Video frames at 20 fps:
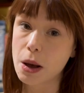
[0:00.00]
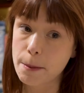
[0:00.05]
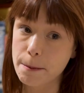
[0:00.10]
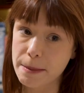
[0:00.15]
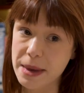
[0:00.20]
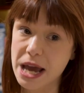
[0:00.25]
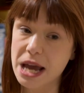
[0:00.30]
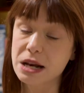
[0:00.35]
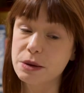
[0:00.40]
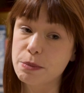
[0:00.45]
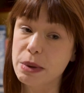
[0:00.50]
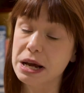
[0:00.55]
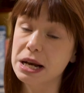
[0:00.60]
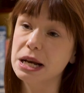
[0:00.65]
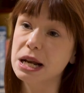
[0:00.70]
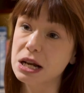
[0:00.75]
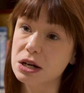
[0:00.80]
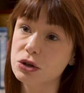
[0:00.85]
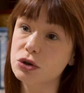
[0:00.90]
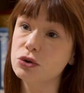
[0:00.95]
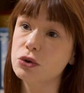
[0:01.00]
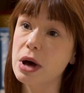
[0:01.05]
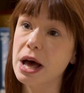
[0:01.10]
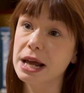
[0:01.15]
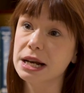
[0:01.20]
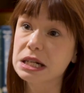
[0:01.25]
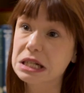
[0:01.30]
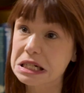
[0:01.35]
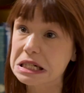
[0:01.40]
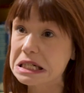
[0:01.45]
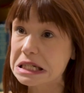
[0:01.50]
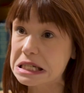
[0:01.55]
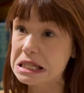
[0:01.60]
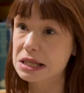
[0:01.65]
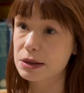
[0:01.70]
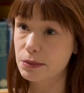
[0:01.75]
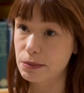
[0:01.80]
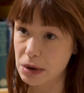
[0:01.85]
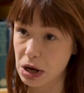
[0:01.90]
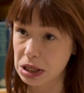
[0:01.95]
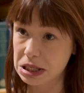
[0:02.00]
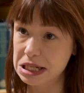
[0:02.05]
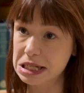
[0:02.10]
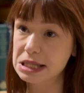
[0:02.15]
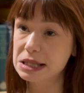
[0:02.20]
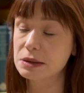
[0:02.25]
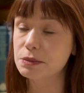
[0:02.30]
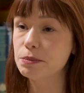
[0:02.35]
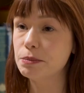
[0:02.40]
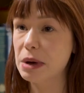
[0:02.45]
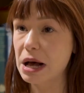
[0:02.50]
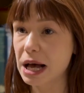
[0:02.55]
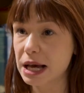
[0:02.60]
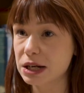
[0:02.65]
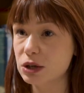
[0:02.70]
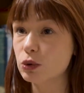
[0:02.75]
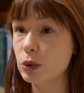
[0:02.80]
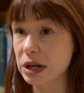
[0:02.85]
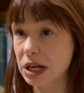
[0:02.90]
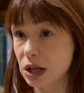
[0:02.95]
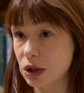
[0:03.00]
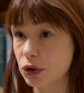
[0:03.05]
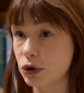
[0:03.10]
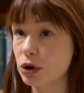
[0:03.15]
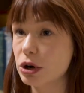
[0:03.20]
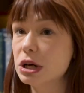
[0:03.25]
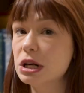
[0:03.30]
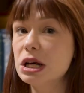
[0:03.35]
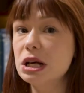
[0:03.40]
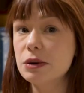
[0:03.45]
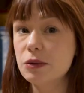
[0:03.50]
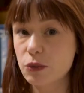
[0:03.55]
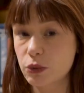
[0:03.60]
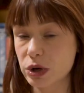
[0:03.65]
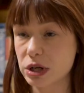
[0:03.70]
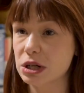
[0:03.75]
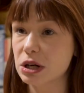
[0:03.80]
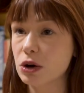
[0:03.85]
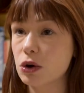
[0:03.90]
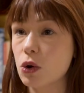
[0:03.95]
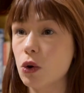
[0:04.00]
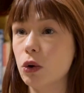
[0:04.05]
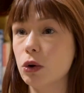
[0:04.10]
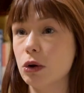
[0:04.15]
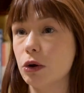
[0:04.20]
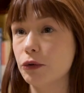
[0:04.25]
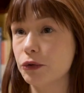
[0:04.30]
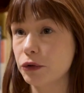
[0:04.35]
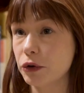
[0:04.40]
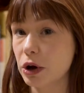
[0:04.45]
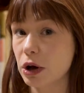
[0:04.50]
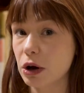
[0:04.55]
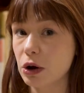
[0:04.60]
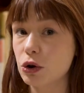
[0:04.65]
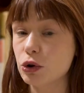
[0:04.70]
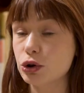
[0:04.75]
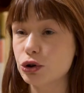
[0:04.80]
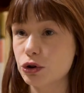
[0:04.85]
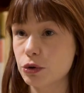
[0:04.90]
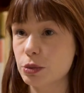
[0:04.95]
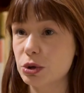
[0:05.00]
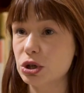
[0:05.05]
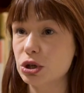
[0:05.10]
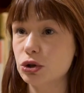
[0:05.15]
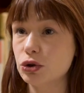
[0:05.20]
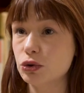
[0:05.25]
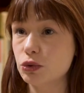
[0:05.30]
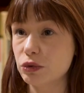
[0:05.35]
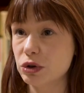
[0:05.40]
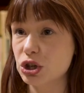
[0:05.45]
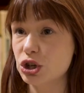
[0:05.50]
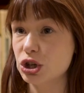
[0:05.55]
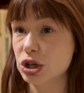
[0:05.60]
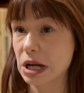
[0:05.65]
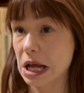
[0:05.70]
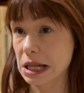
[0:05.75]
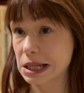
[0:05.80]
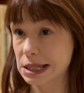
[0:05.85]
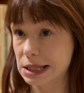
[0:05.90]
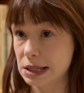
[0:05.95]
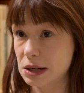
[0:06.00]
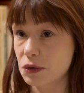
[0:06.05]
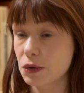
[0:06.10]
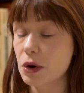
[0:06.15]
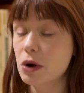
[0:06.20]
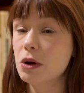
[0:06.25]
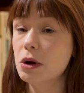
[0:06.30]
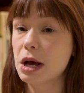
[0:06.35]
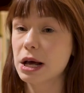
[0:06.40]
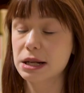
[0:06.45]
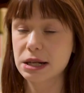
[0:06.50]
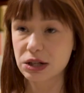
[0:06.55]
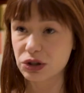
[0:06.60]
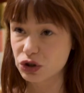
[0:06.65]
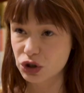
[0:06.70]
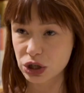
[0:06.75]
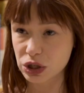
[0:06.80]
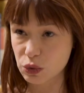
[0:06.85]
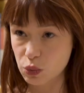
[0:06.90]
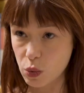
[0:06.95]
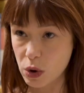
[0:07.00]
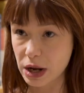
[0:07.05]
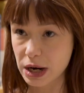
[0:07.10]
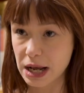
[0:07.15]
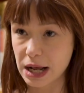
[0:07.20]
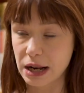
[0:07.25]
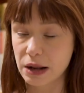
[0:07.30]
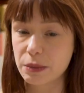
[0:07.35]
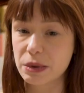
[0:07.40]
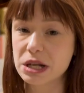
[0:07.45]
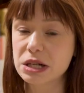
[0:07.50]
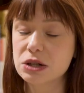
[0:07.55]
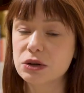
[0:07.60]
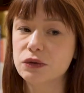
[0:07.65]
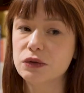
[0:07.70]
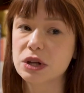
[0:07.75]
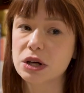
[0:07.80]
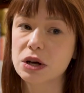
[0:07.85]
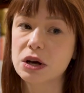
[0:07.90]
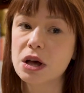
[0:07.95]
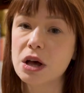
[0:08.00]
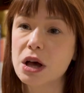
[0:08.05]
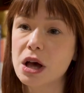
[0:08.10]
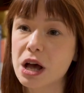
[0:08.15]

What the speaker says: made by NATO entities and bodies by 2030, with the goal of contributing to reaching net zero. And that's just one element of the